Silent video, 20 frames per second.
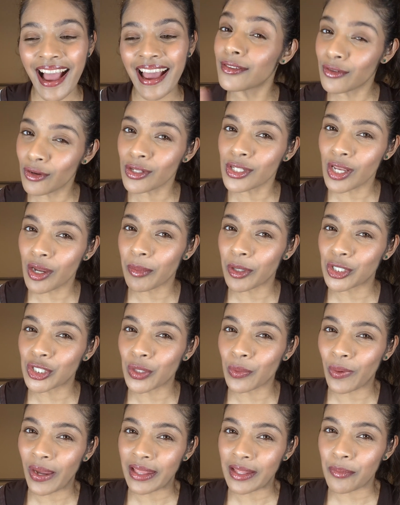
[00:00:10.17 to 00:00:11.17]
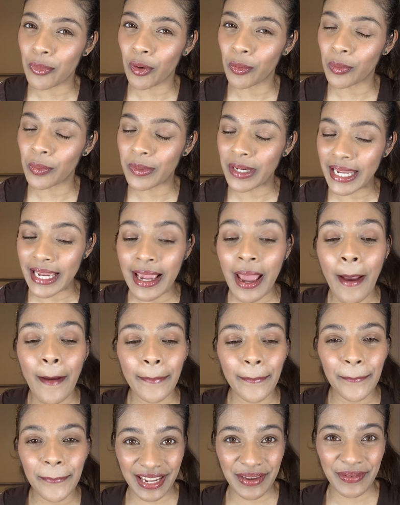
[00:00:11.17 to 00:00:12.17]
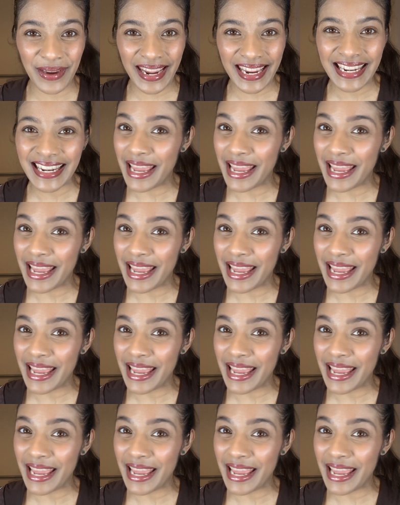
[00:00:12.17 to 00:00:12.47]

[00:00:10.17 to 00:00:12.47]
Not so much the weather probably. Anyway,